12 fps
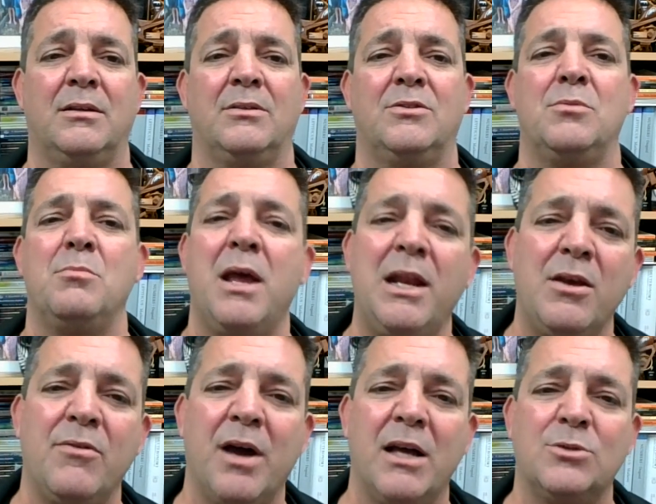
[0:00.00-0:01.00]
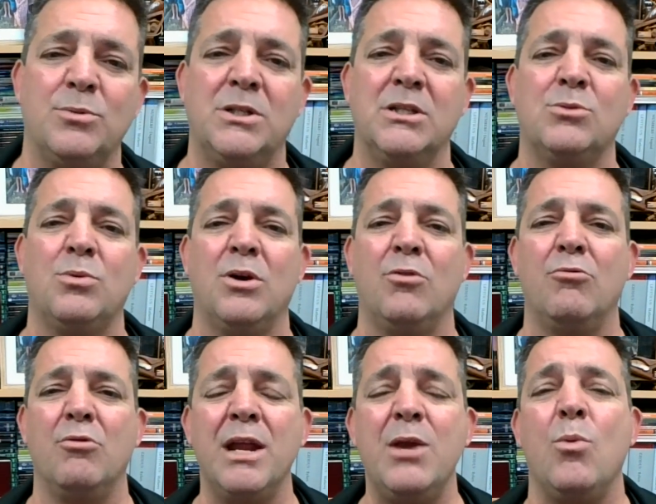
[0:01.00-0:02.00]
To many of us, we just want to
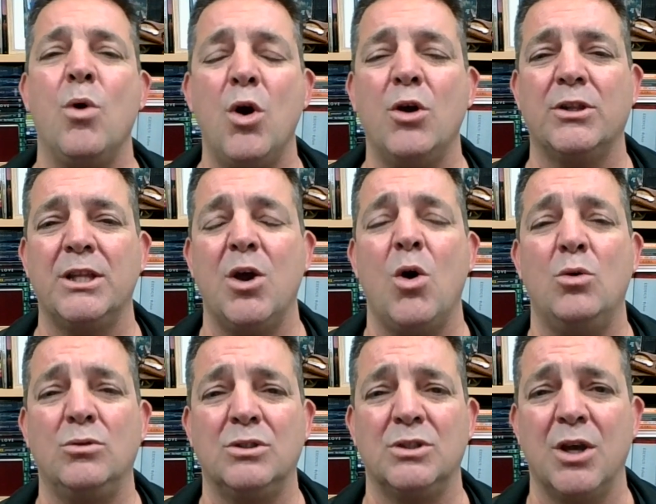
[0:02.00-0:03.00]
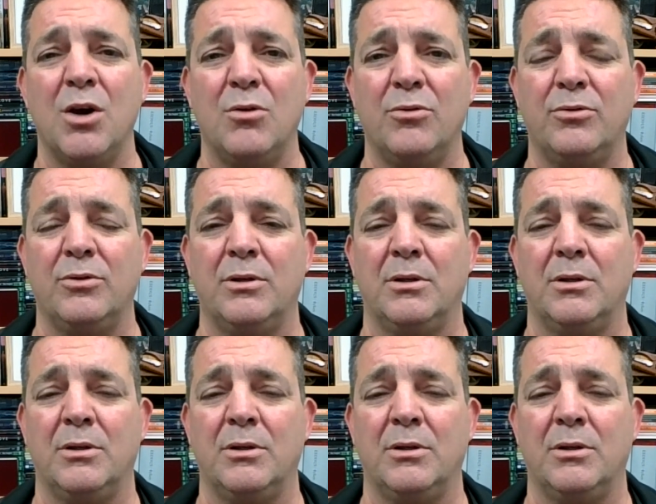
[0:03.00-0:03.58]
rework the old self.